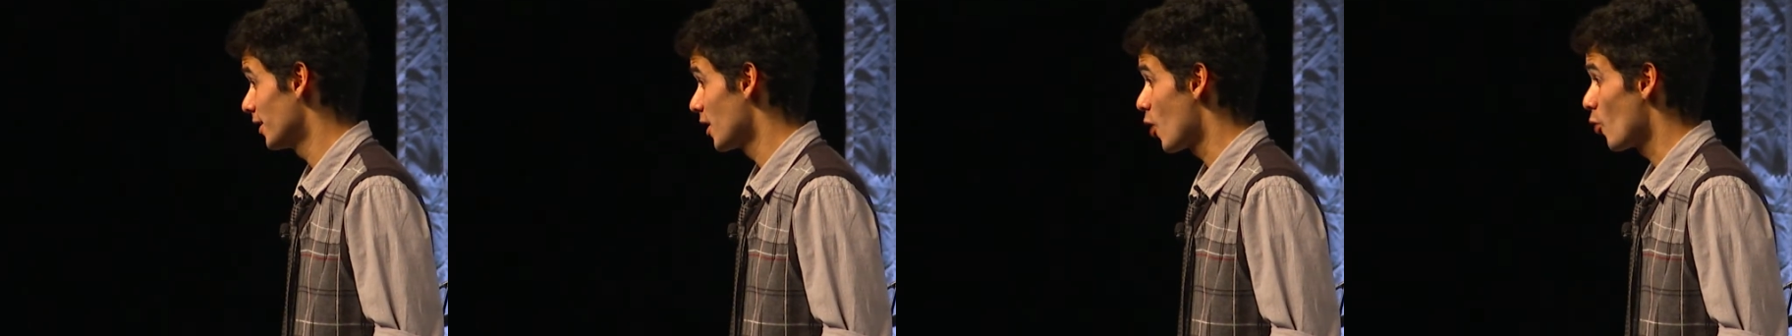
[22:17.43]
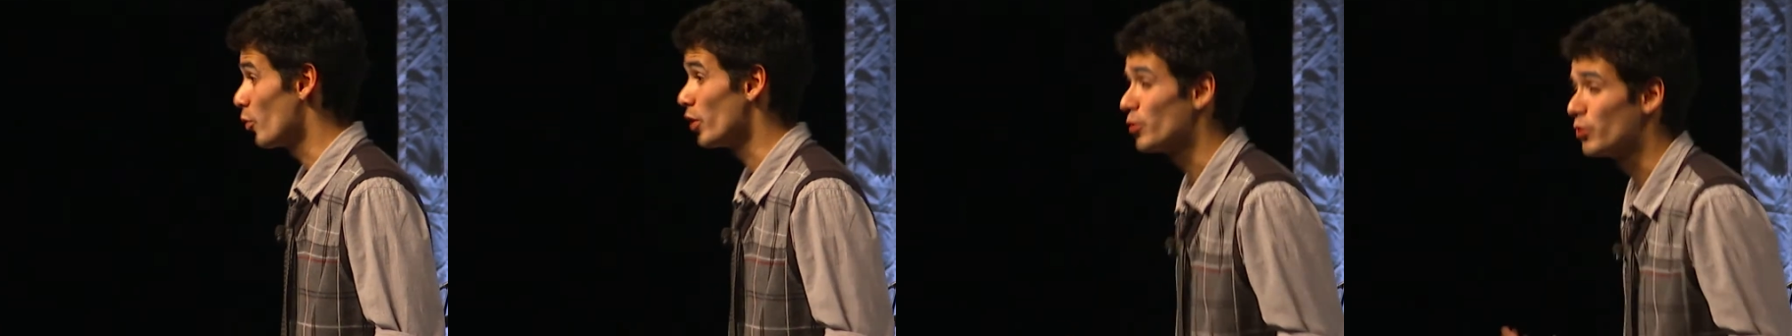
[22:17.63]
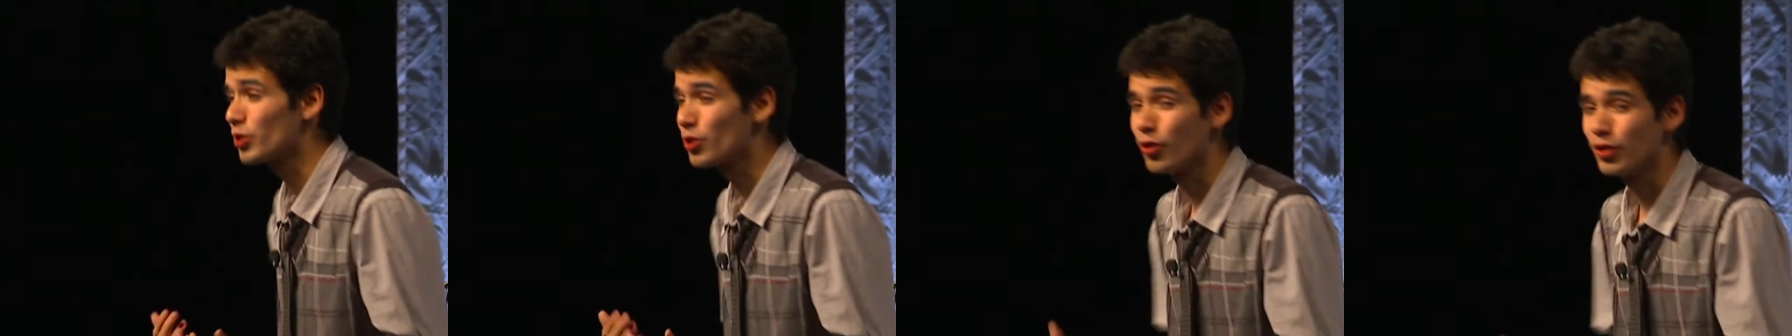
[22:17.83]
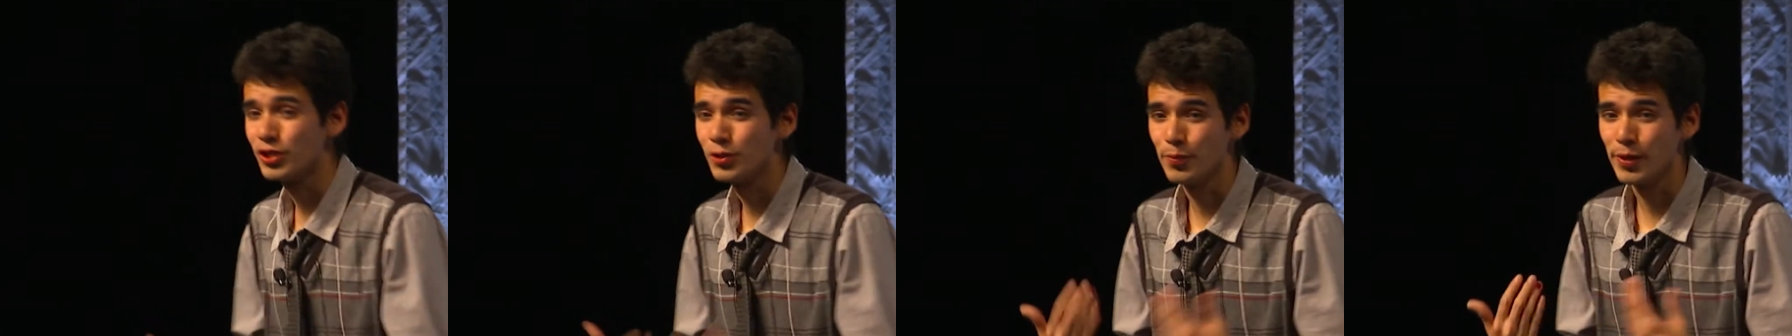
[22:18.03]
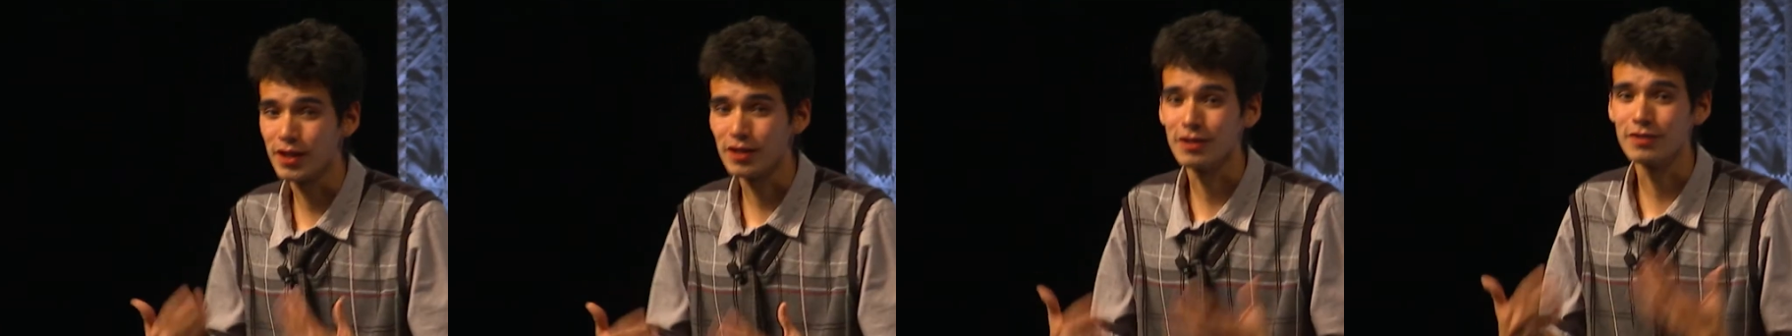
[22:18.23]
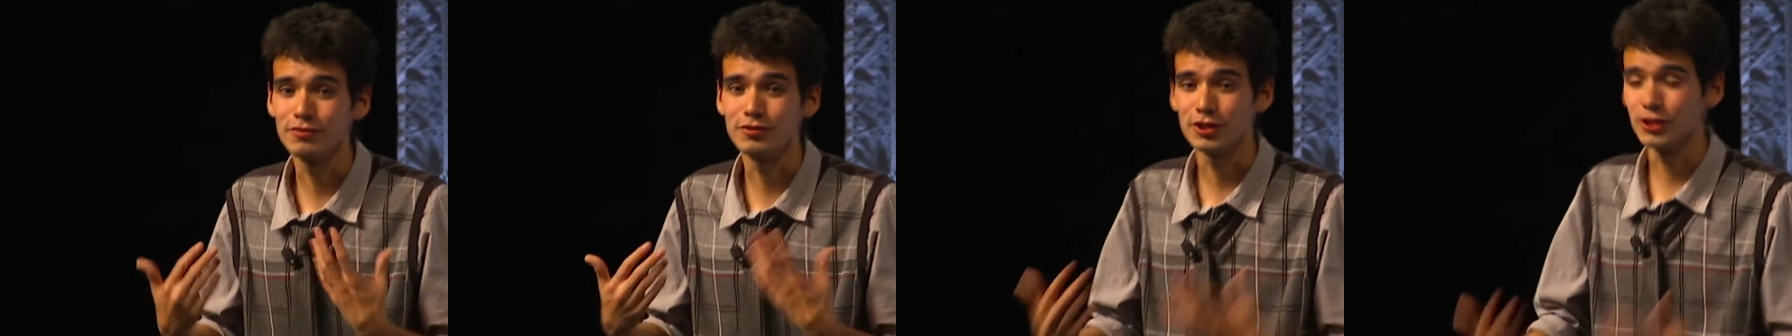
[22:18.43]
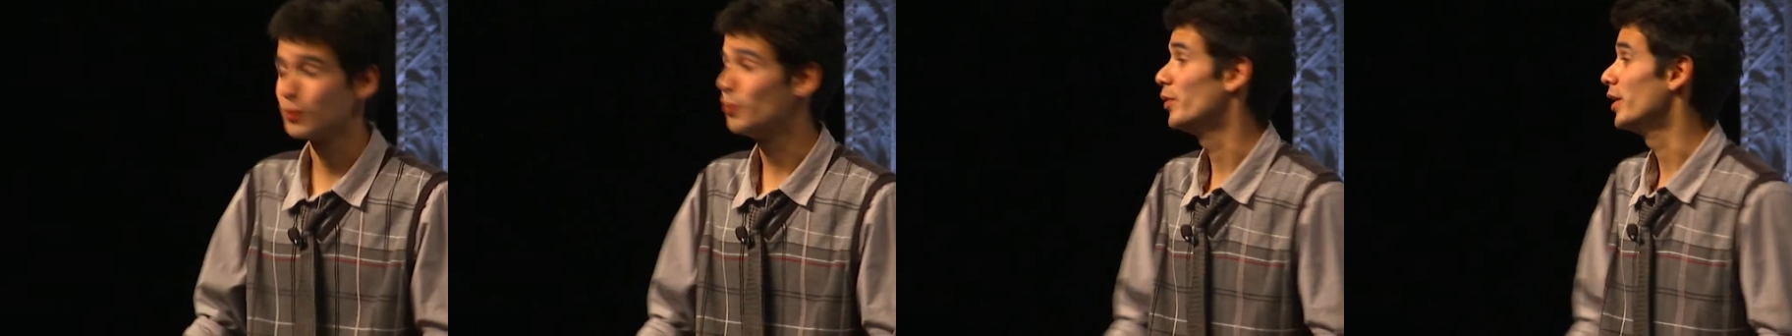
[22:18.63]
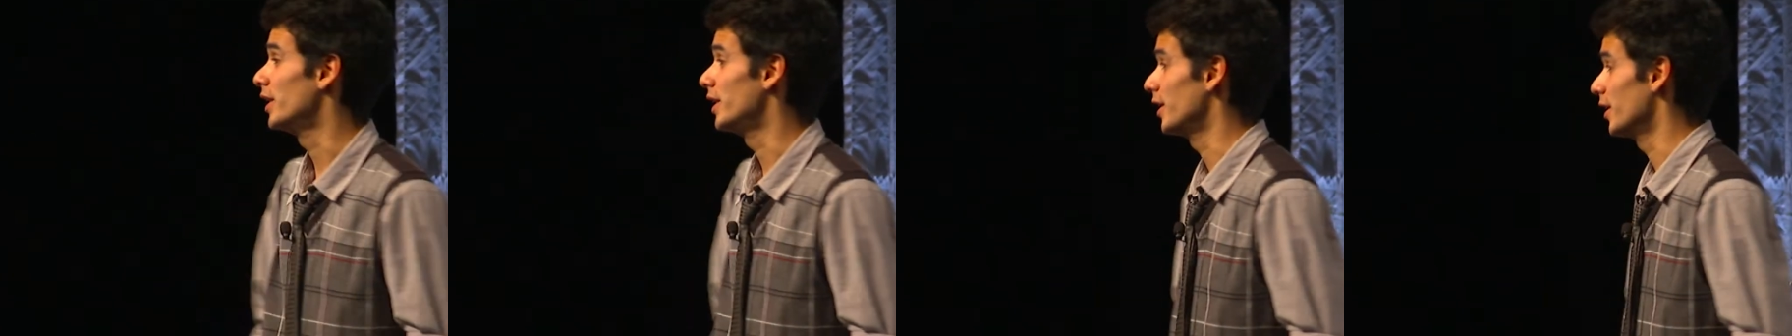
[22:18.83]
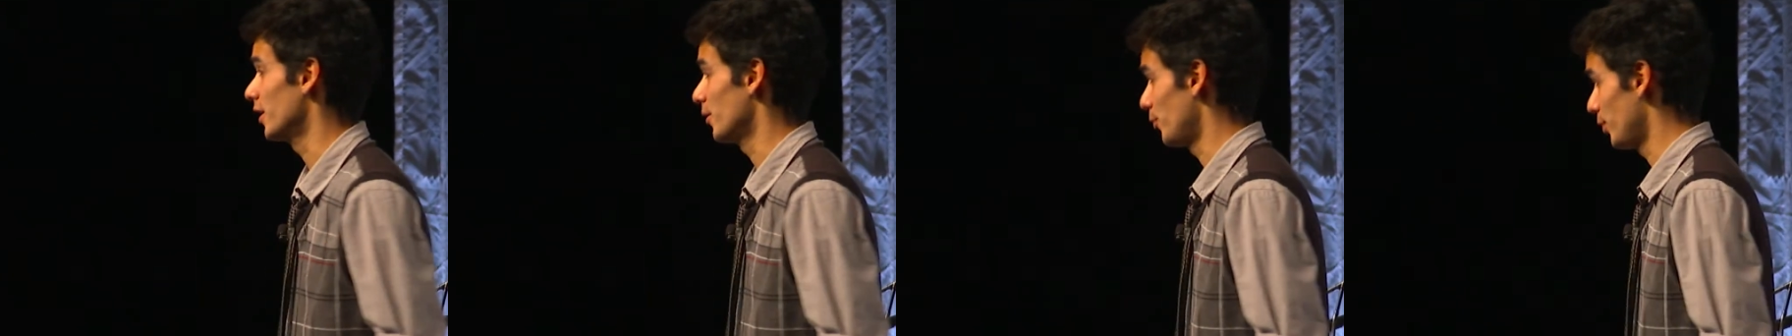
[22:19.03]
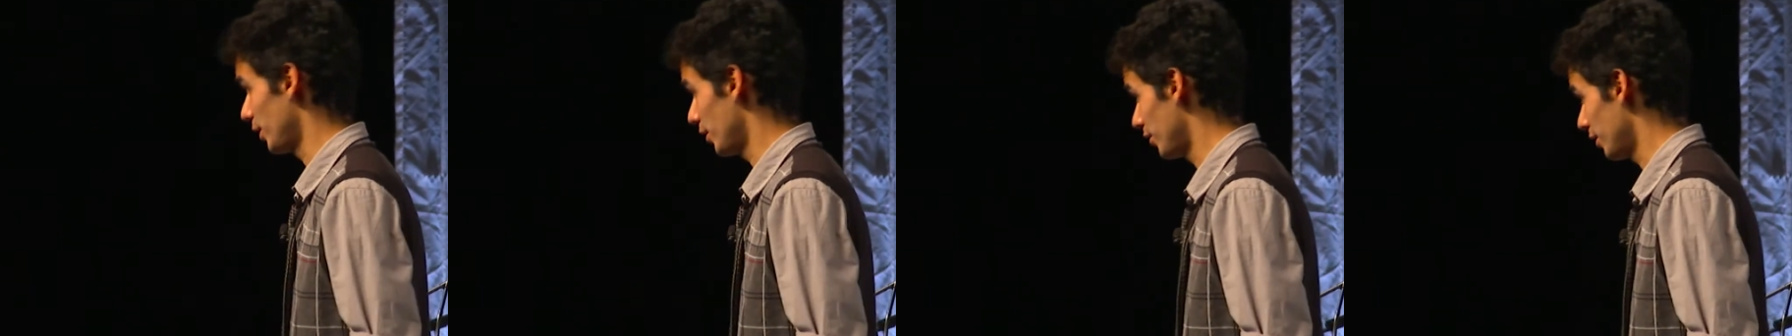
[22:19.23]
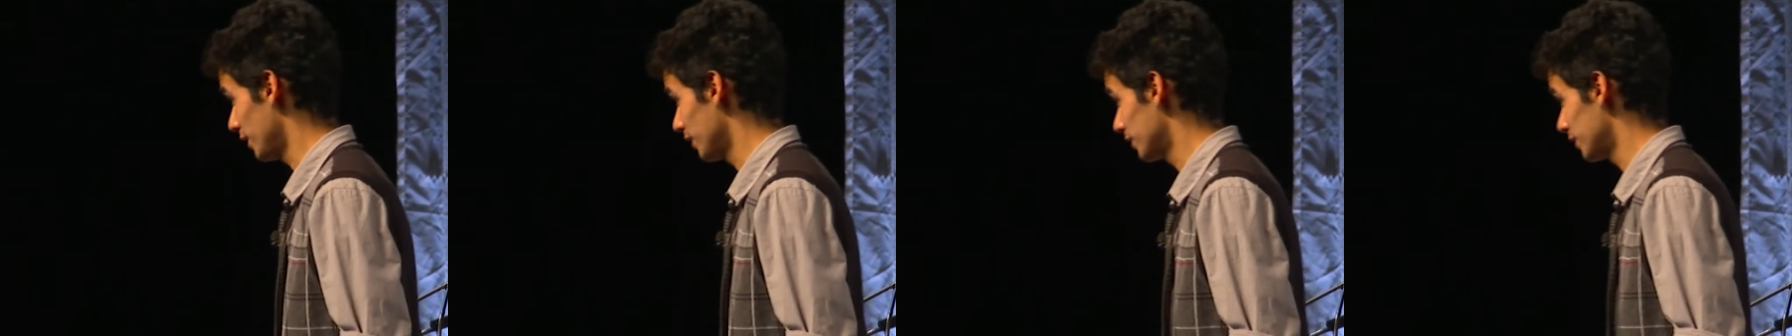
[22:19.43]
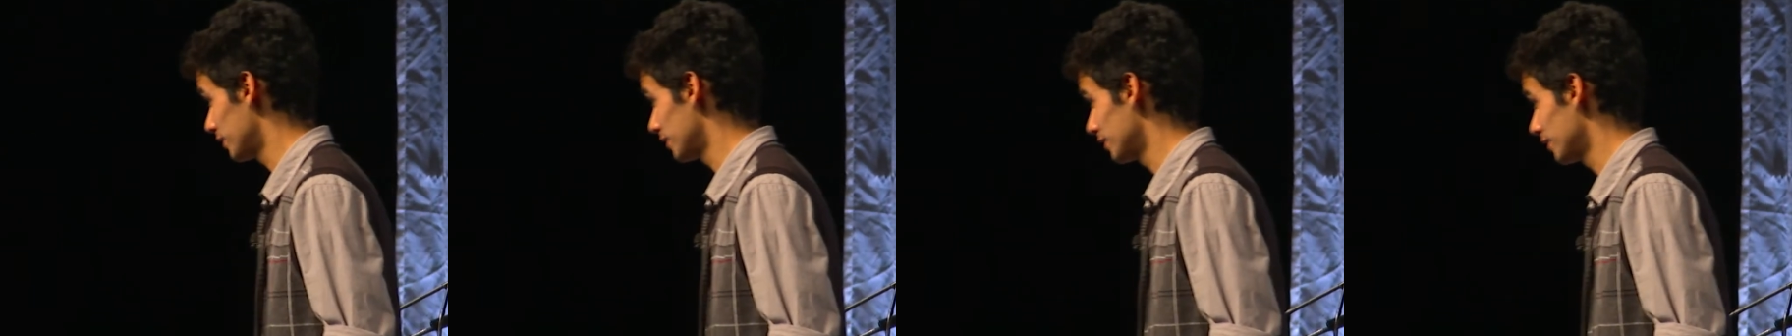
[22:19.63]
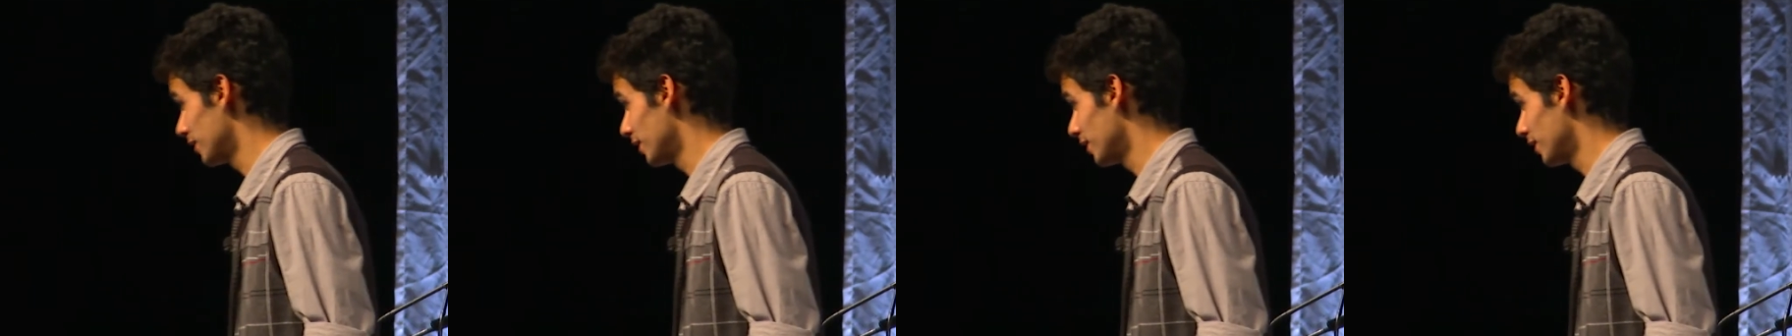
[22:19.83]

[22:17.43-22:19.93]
We were going to make our first media appearance.